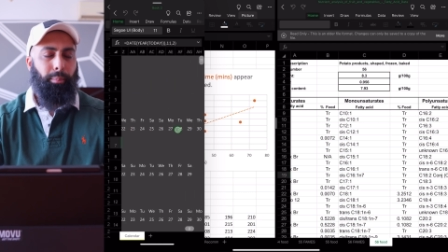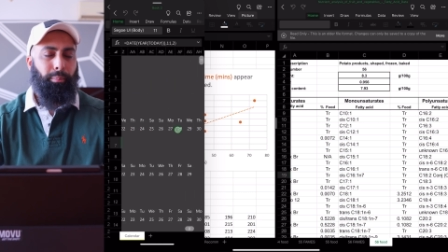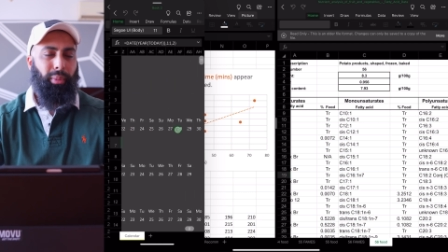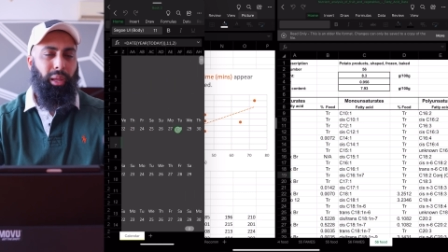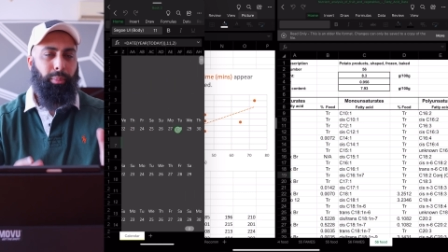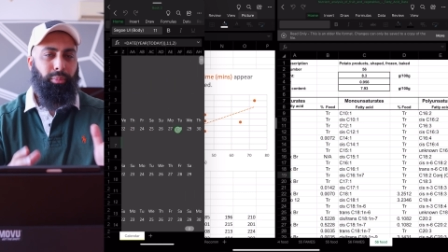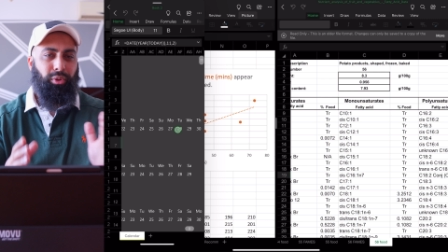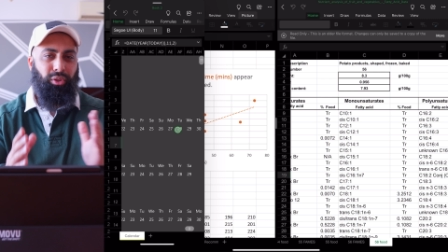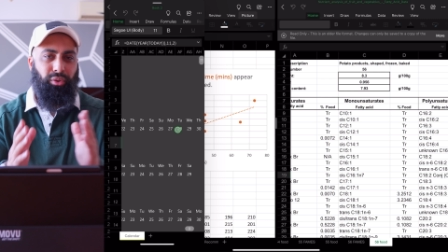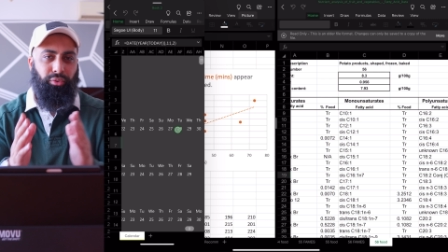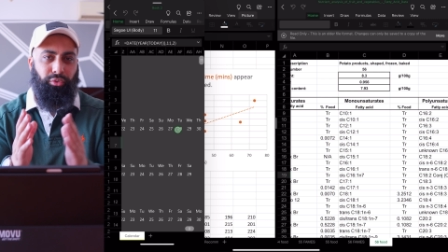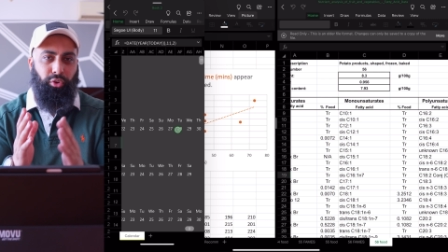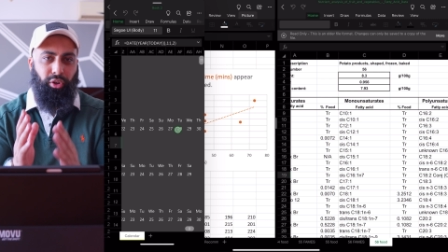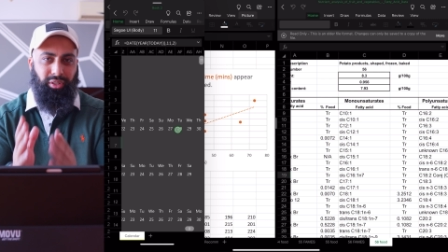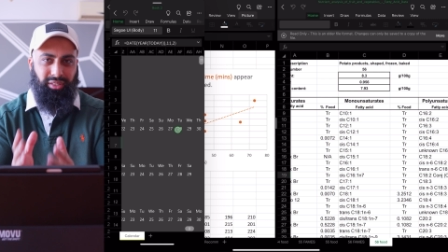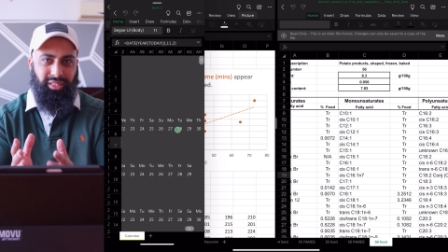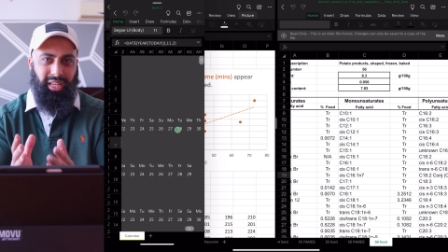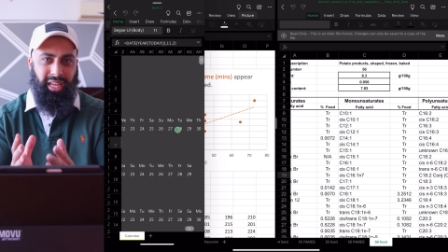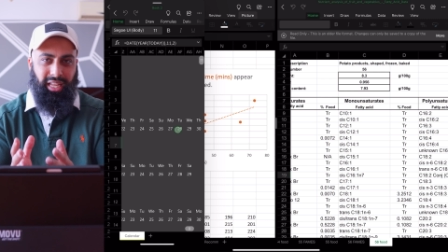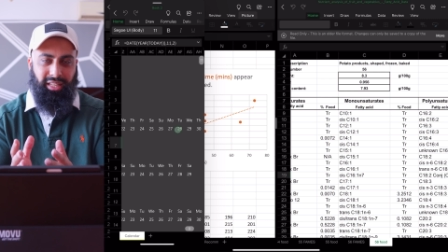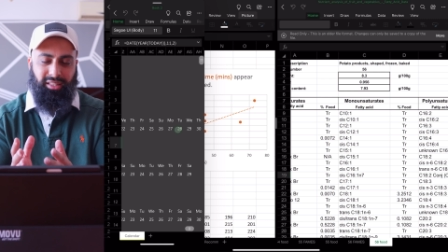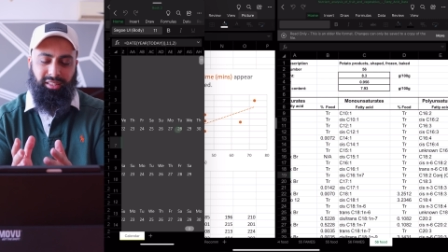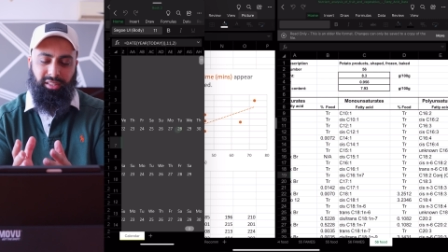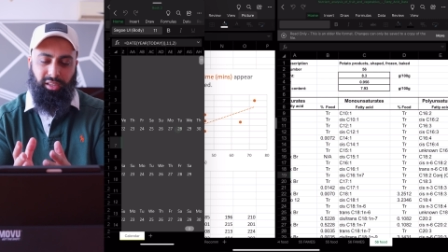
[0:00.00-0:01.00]
Maybe you've got
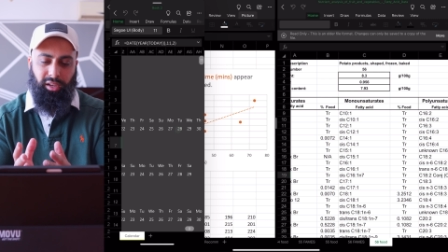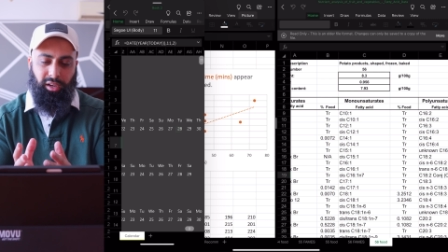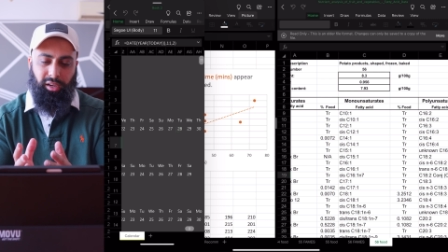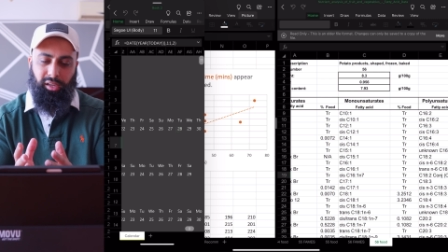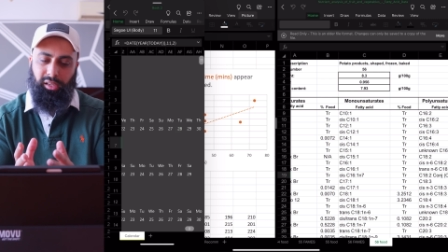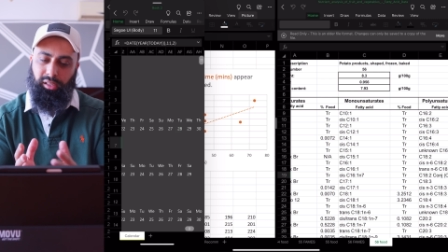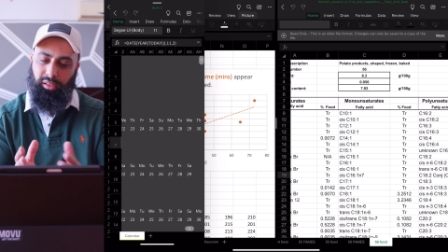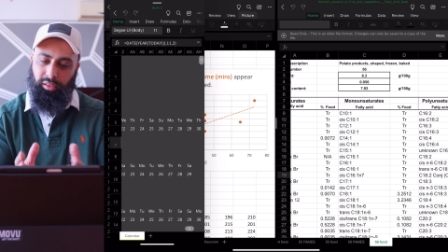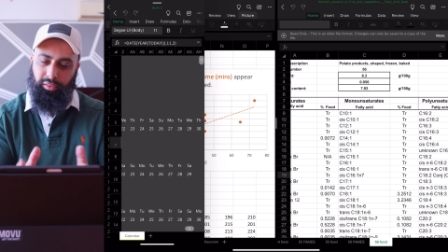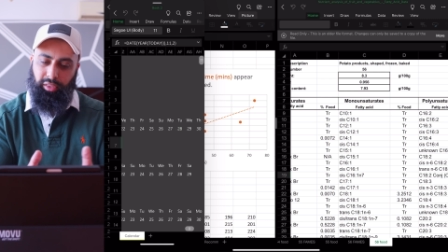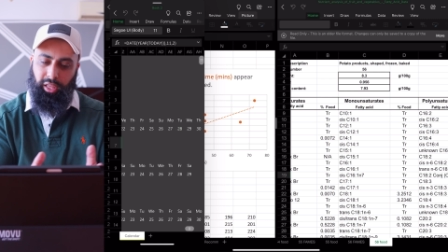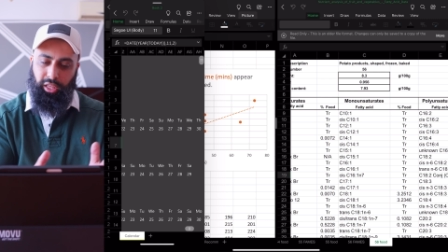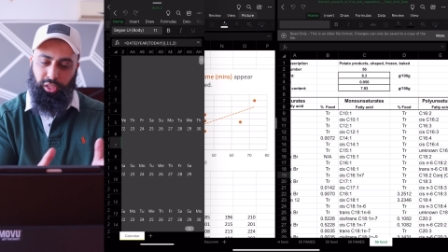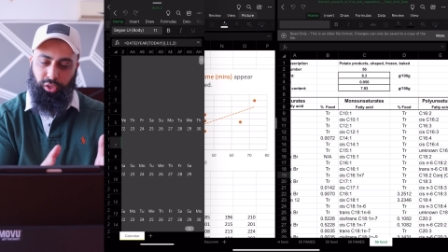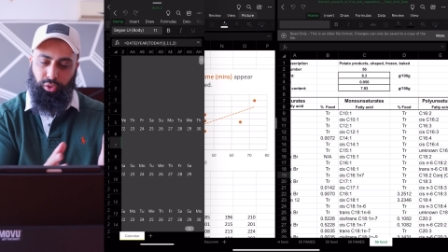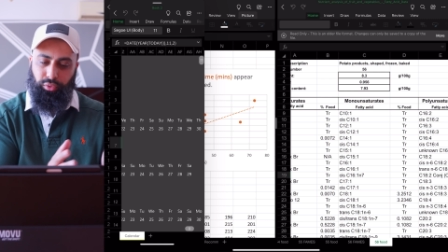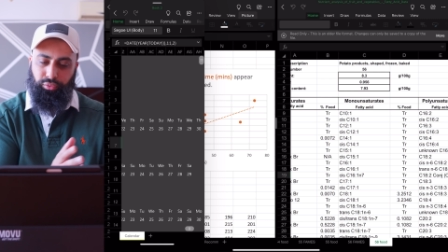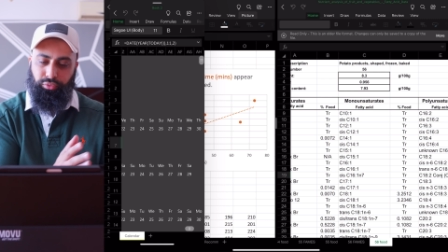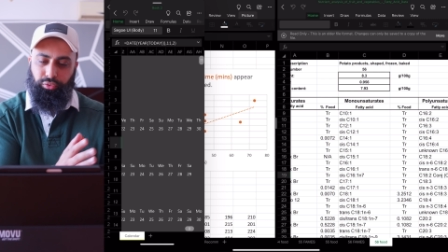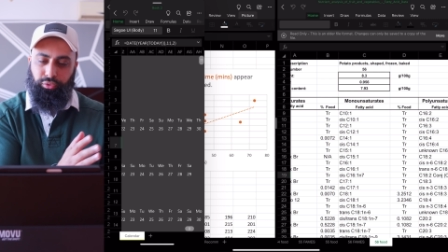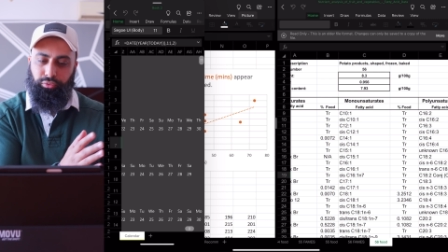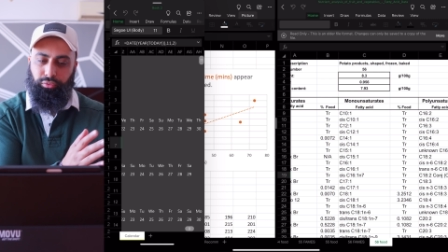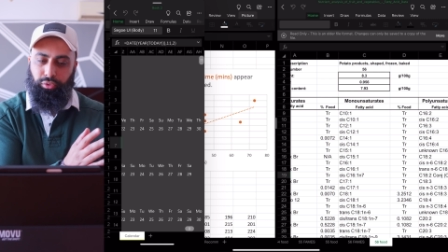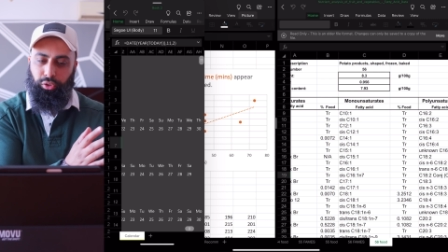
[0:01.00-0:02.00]
data that
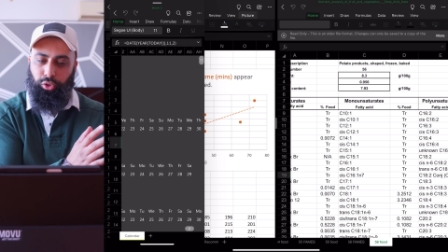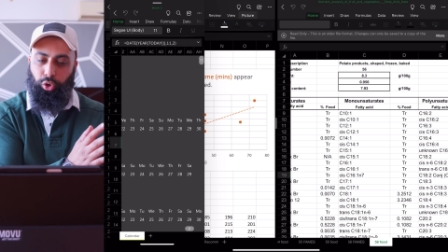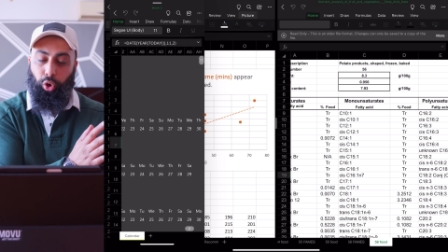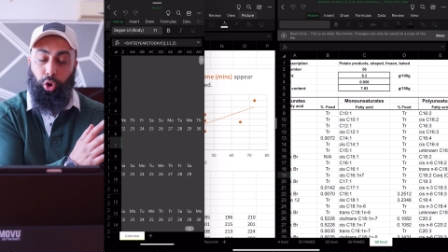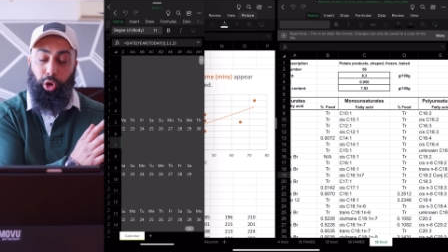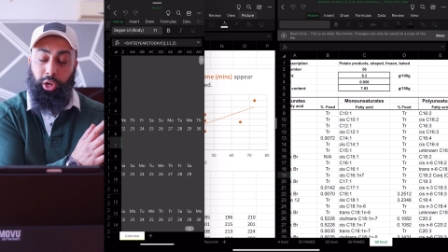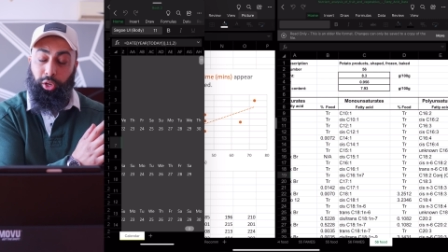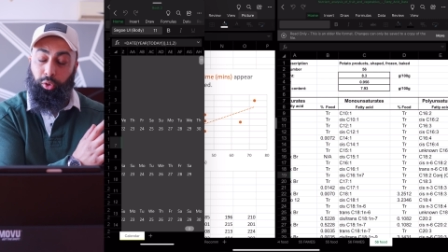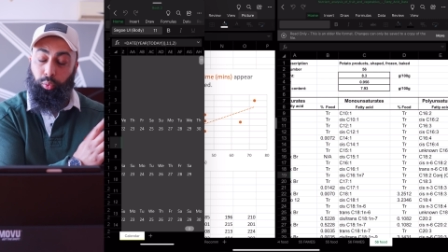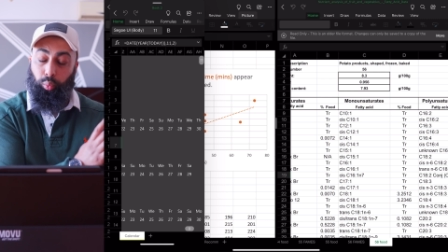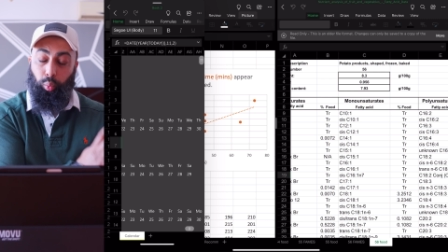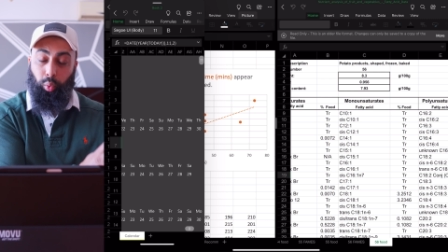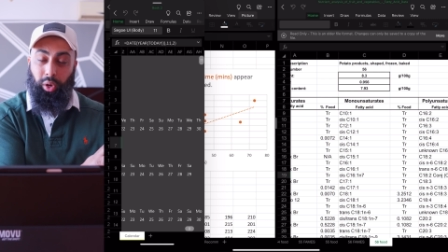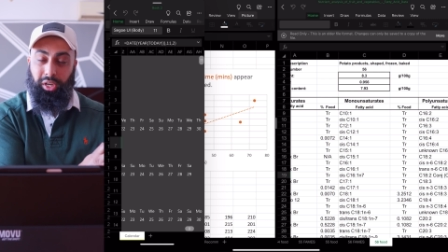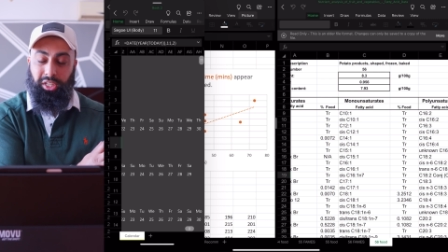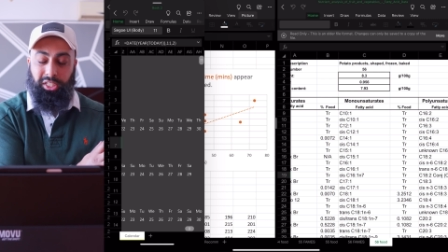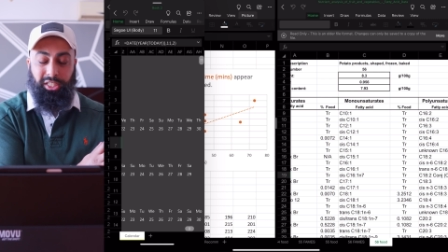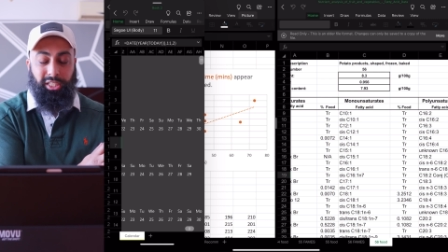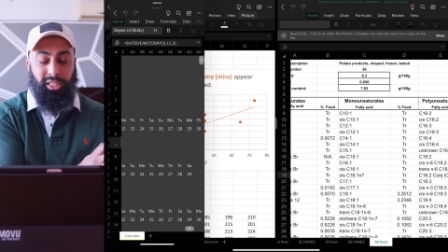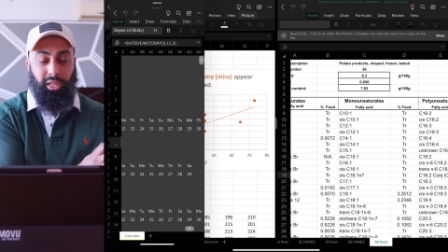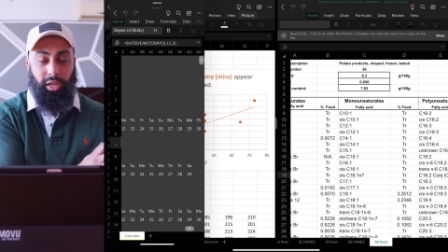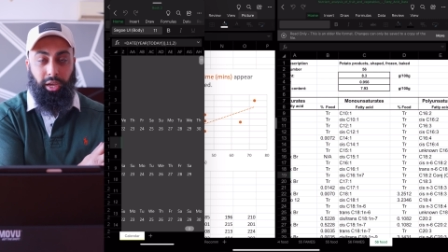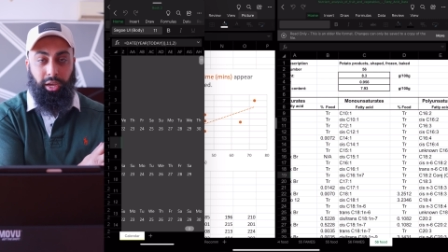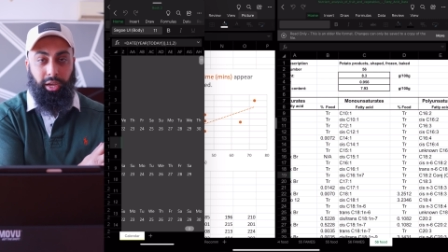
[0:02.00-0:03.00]
you've got in
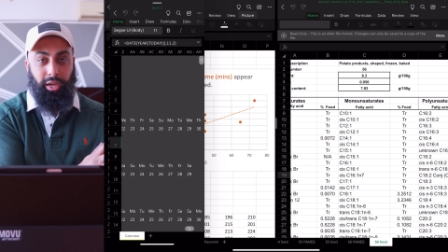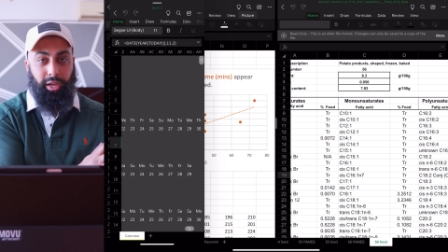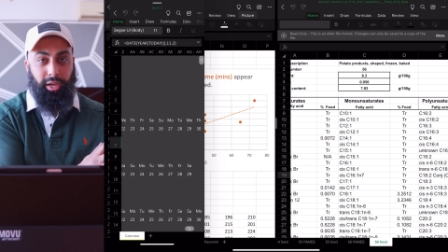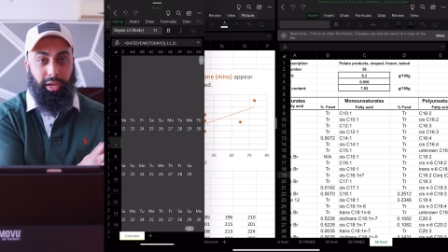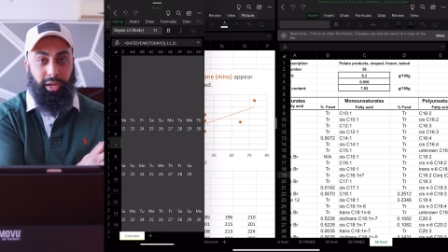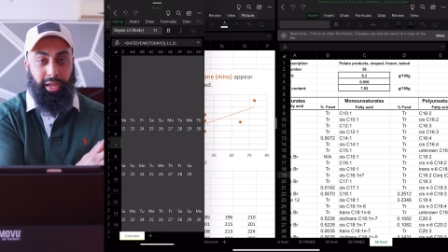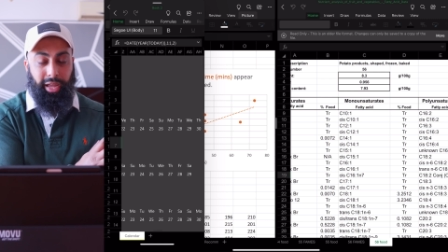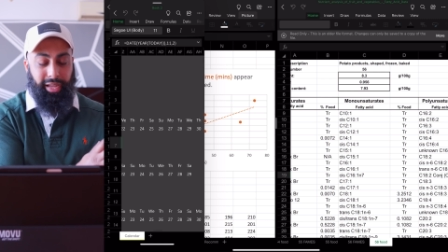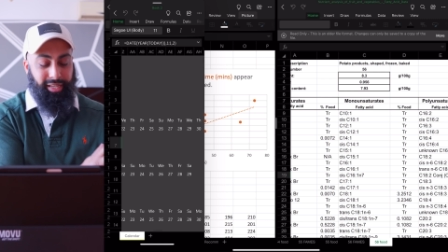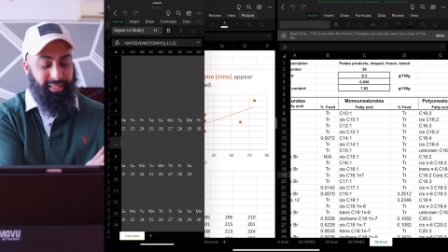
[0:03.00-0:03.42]
one uh,